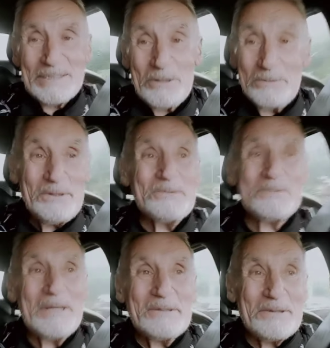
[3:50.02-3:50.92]
don't you
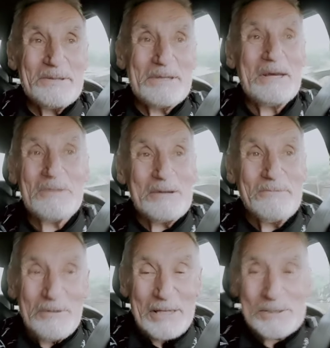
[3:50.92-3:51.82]
think that their
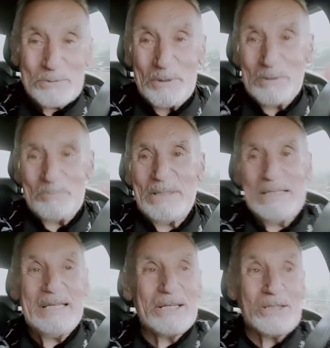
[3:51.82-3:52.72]
advice will
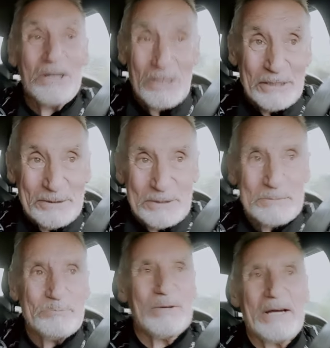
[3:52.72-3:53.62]
be coloured
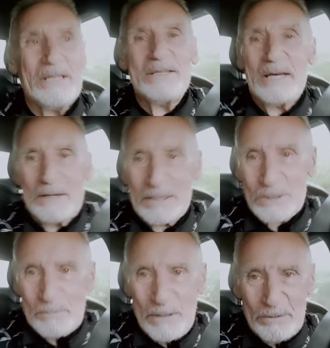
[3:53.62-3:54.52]
by their
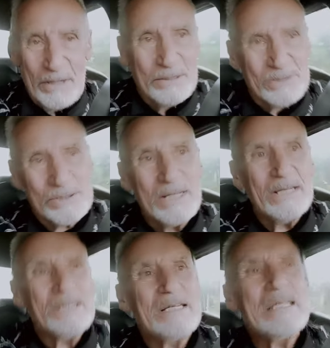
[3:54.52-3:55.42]
experience?
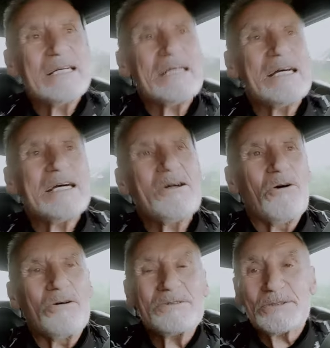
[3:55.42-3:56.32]

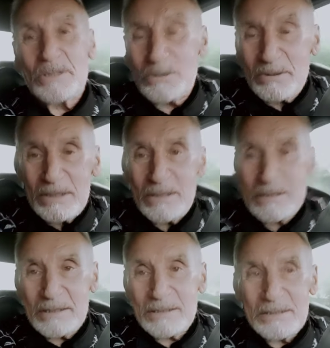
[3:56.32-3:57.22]
Also,
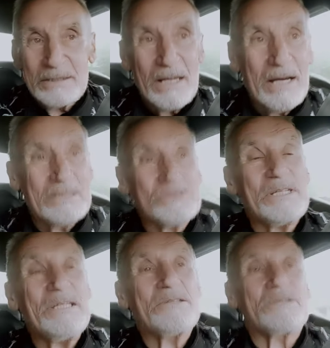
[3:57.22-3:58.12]
I
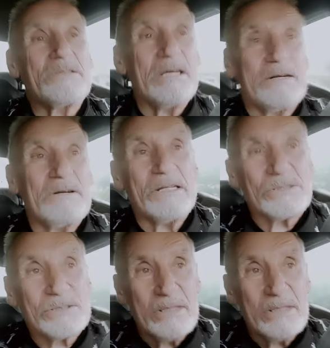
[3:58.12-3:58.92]
see that there is a